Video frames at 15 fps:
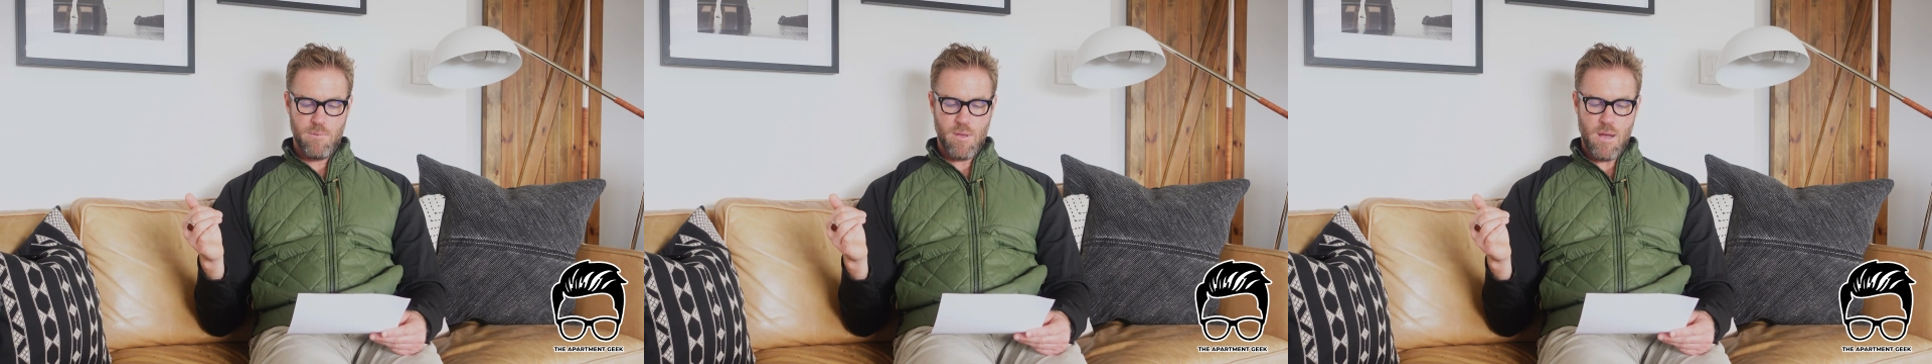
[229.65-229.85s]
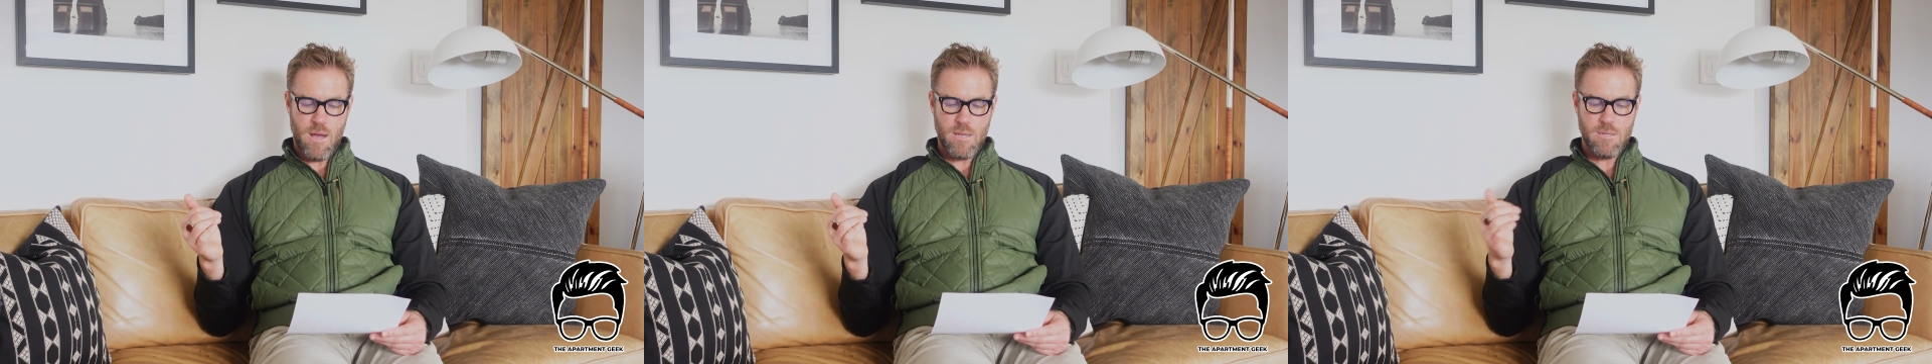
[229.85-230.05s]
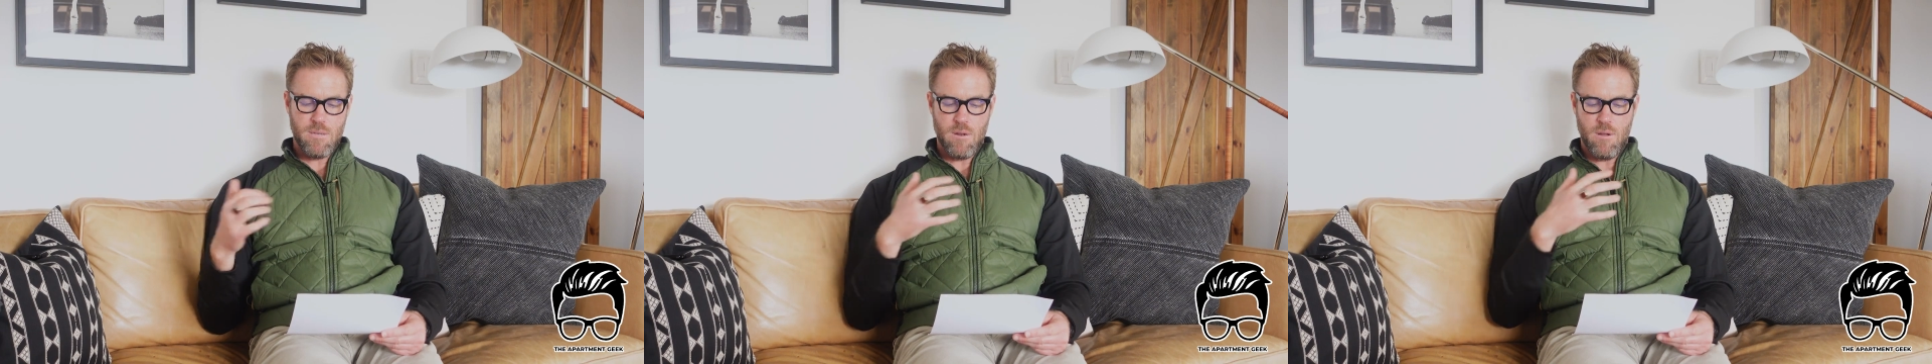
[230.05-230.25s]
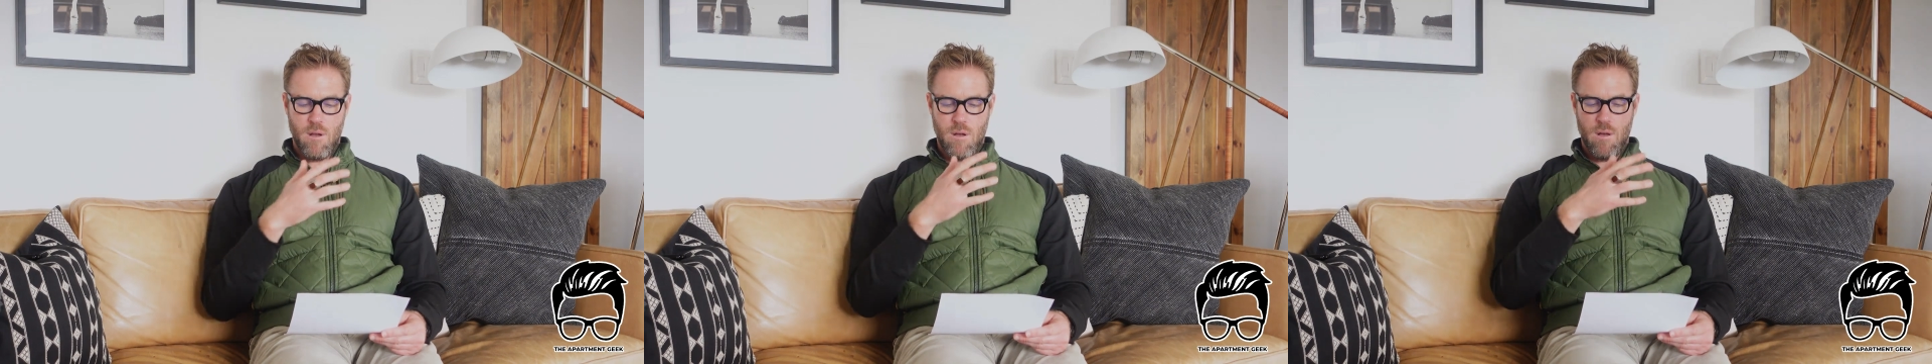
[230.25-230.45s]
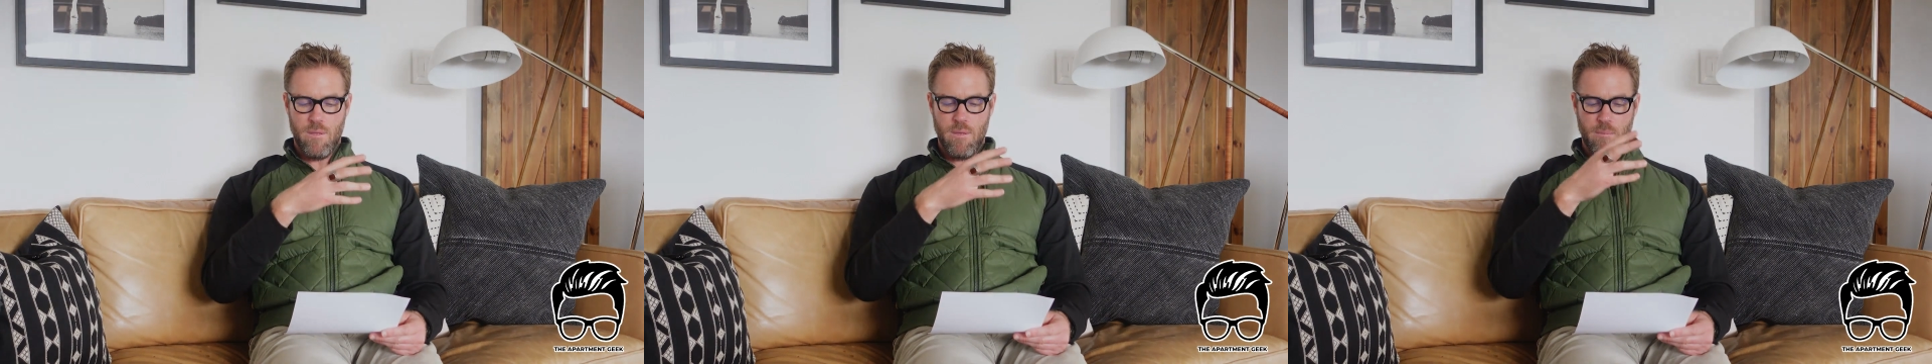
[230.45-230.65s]
costs in
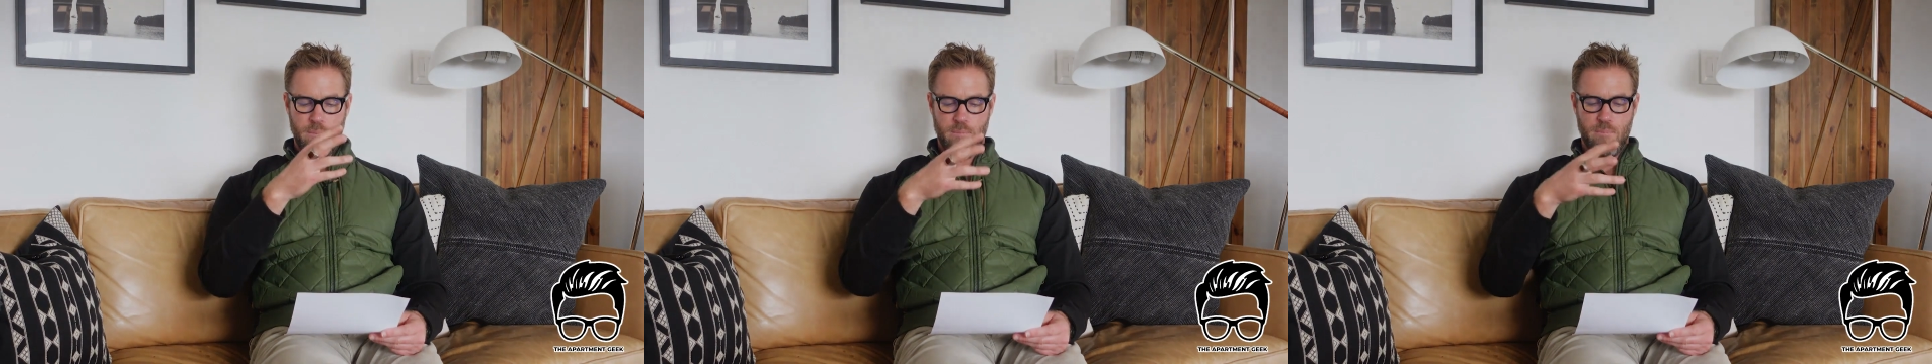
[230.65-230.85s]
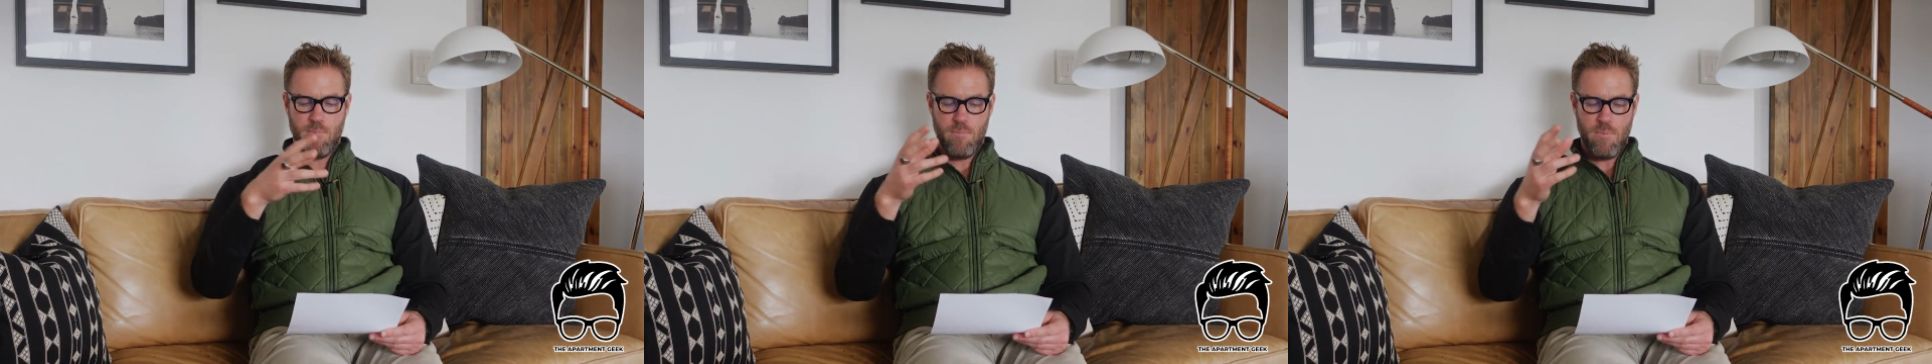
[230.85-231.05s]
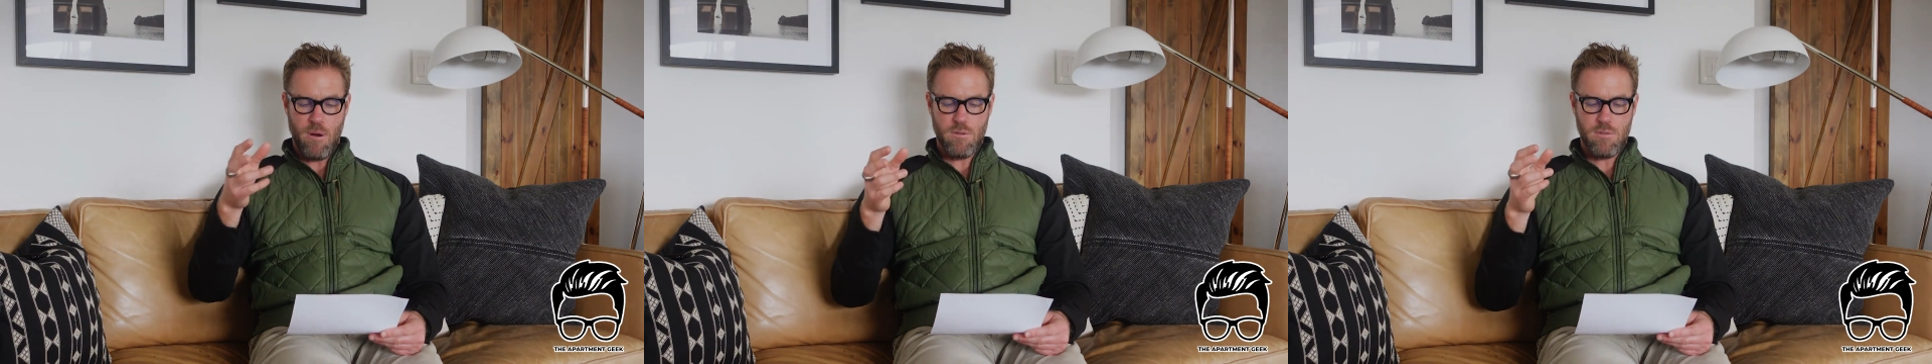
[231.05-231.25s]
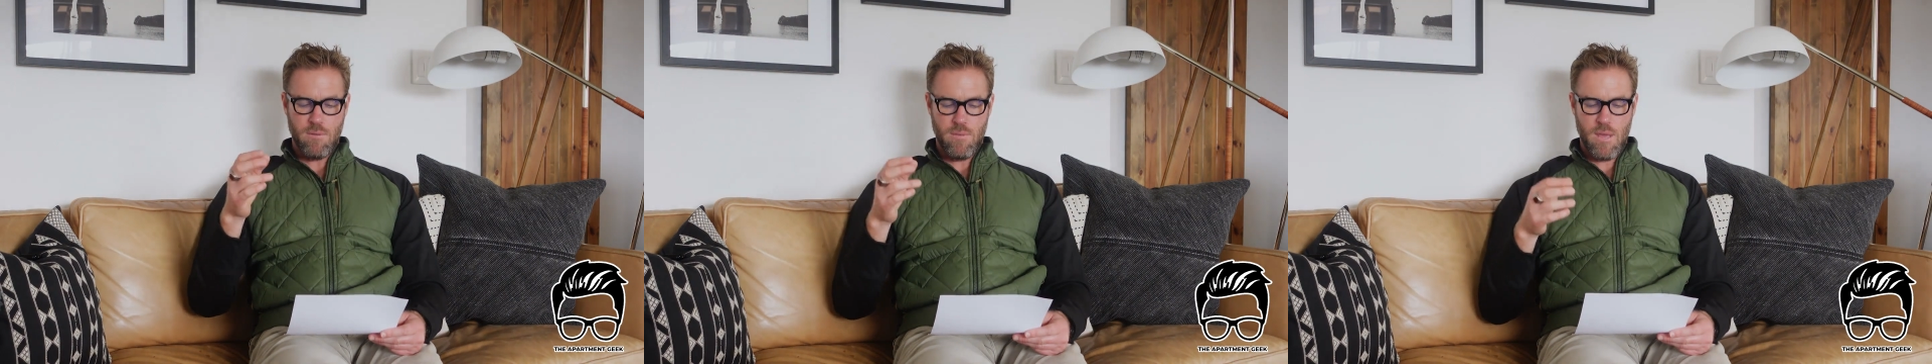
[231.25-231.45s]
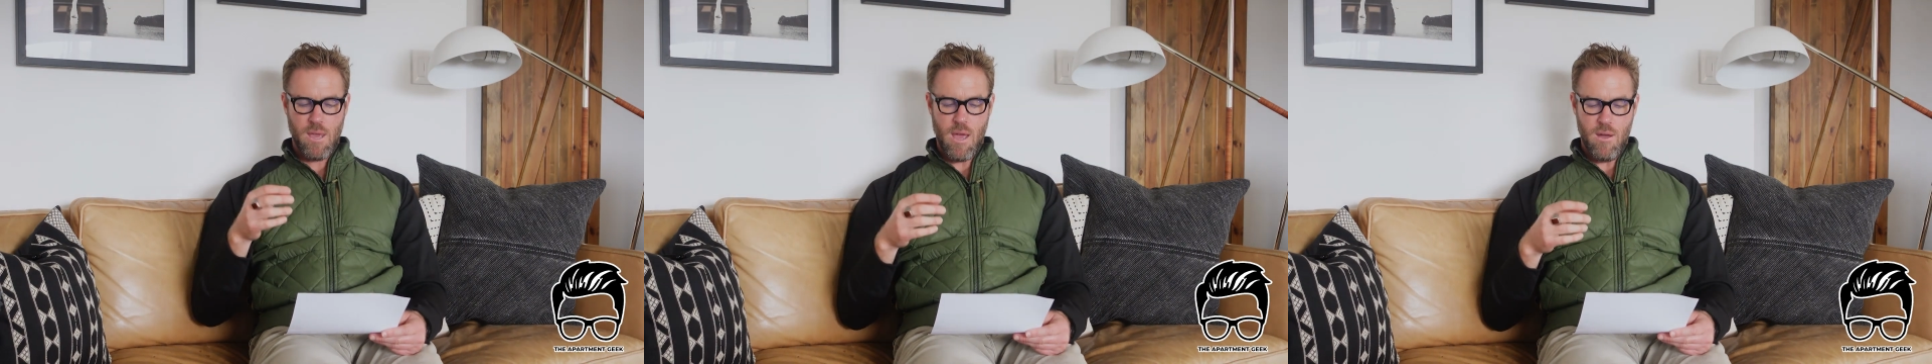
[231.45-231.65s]
all the parts
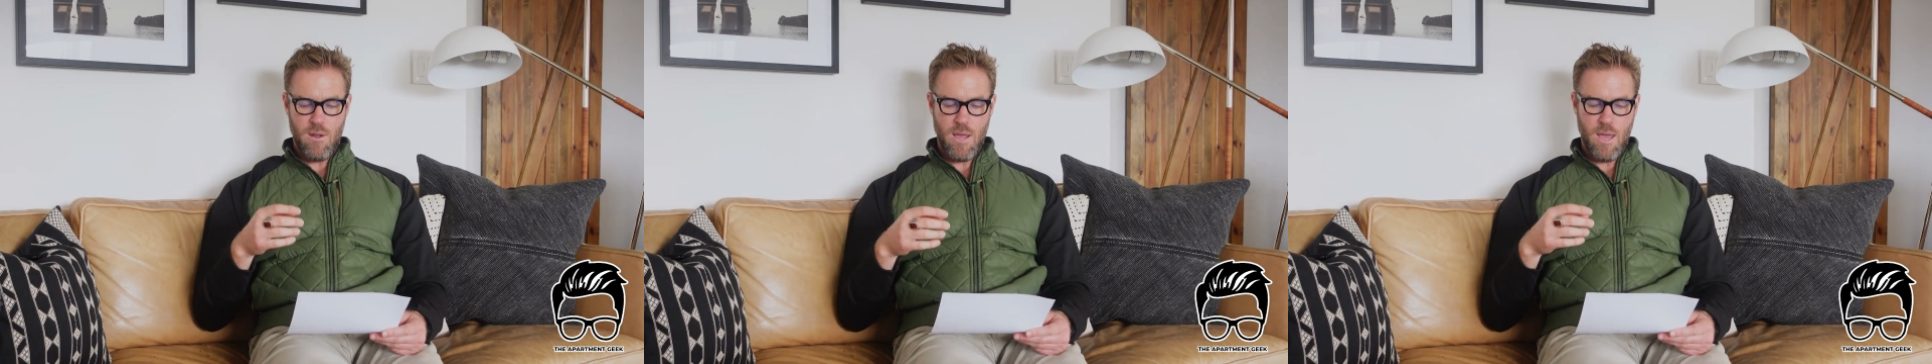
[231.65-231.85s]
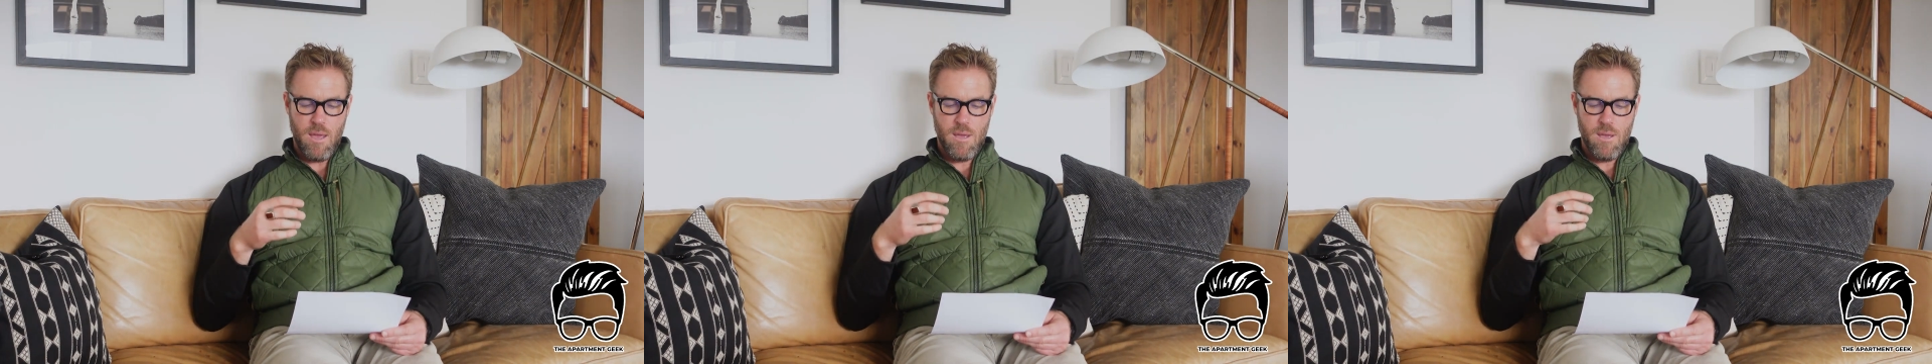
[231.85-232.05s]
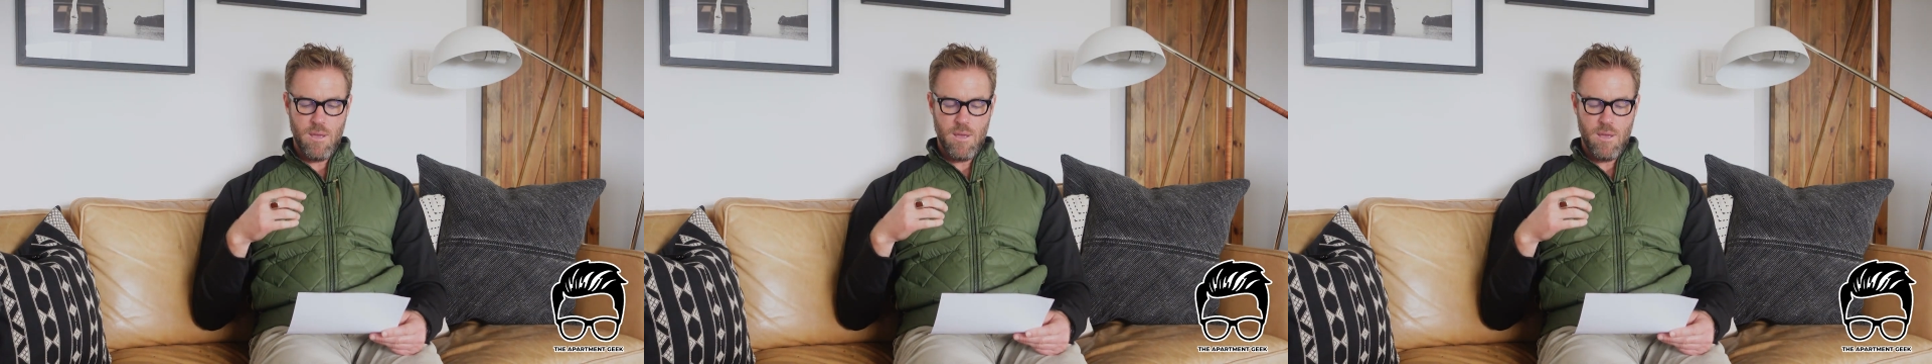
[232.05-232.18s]
of the county.